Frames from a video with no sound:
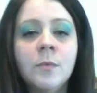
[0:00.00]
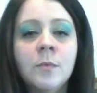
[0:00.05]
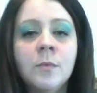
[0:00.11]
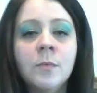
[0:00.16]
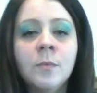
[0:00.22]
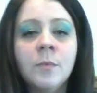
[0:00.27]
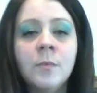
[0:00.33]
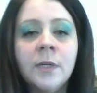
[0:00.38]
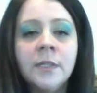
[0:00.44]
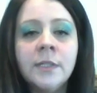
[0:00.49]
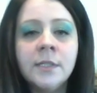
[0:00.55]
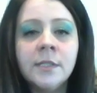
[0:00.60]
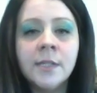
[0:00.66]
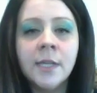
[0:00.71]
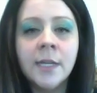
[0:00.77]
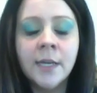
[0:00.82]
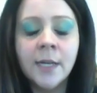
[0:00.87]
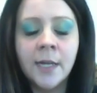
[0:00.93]
Once
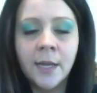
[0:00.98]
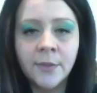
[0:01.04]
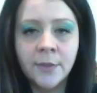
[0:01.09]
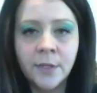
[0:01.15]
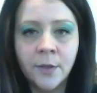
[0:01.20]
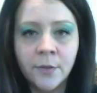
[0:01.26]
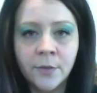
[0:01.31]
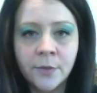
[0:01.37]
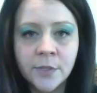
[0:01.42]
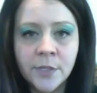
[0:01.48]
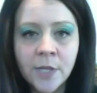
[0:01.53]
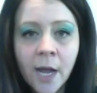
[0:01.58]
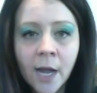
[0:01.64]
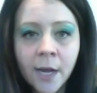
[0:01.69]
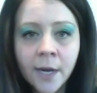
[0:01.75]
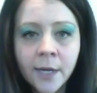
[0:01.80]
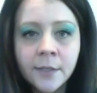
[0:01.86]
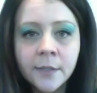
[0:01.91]
they get on the other
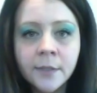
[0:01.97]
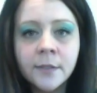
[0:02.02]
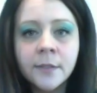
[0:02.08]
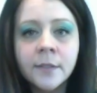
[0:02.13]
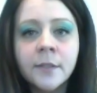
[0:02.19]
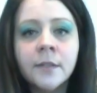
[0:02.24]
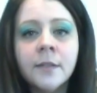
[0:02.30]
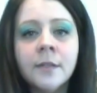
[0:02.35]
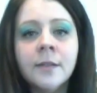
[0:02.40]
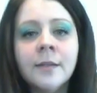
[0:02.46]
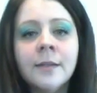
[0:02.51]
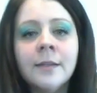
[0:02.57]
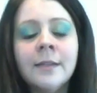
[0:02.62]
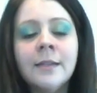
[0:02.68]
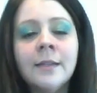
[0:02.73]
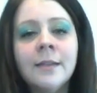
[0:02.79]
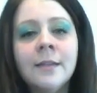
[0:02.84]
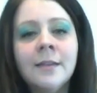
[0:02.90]
side,
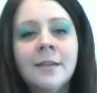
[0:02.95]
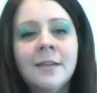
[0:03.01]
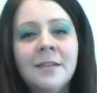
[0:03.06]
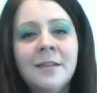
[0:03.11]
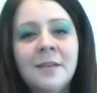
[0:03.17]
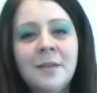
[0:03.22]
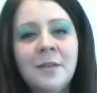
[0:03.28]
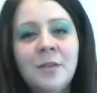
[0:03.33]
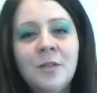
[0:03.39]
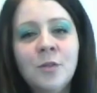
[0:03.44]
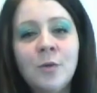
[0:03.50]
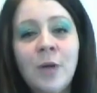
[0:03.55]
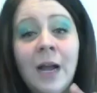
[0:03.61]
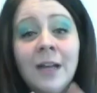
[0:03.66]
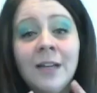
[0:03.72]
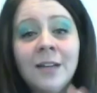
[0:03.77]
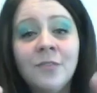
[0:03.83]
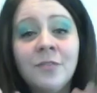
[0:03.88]
you
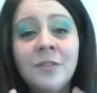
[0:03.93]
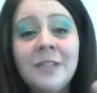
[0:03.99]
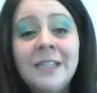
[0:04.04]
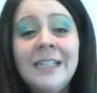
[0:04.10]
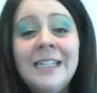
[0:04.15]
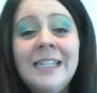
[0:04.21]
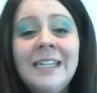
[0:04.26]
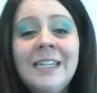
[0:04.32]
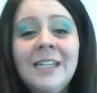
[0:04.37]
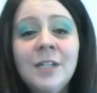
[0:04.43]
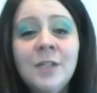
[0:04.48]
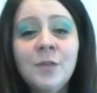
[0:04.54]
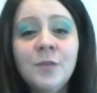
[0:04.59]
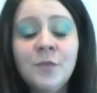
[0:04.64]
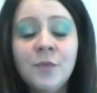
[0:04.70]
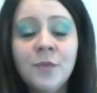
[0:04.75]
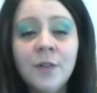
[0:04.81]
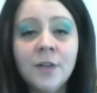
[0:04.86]
kind of
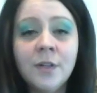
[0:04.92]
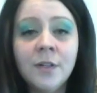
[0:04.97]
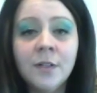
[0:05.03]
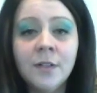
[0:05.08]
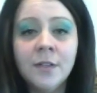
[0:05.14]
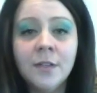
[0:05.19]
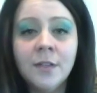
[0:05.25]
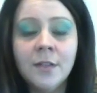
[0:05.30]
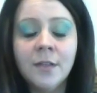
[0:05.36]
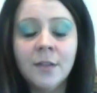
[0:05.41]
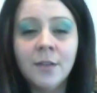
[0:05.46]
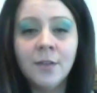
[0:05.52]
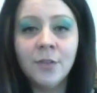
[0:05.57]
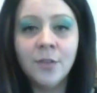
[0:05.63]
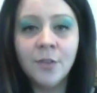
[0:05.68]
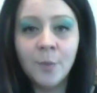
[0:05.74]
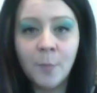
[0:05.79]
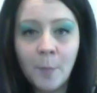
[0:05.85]
leave
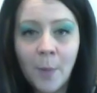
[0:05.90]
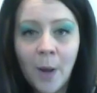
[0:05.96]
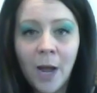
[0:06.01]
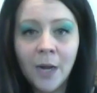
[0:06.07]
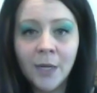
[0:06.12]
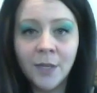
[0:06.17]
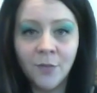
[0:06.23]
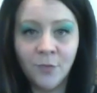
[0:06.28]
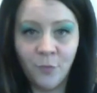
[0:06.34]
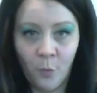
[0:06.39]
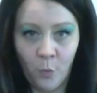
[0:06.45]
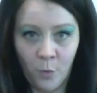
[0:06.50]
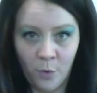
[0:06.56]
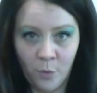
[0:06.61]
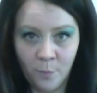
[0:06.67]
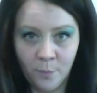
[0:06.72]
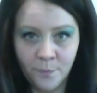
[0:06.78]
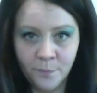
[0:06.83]
the body
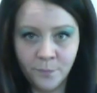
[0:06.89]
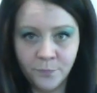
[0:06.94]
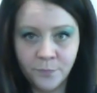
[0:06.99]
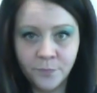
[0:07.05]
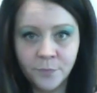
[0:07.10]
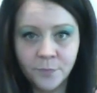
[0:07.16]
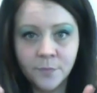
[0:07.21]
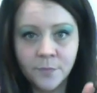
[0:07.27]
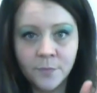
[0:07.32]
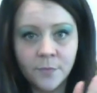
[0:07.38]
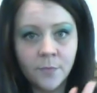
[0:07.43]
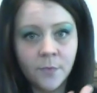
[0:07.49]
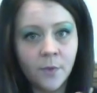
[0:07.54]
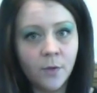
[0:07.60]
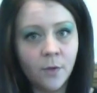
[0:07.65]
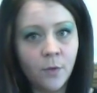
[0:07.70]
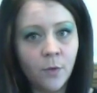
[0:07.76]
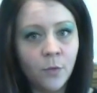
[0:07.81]
form
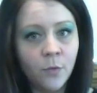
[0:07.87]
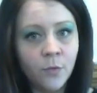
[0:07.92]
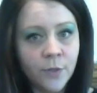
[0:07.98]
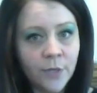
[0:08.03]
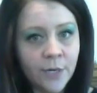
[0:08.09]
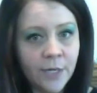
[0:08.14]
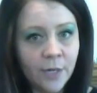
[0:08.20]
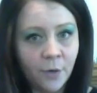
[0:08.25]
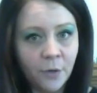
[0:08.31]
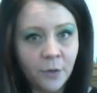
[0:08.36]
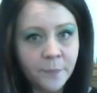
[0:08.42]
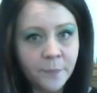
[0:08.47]
over here.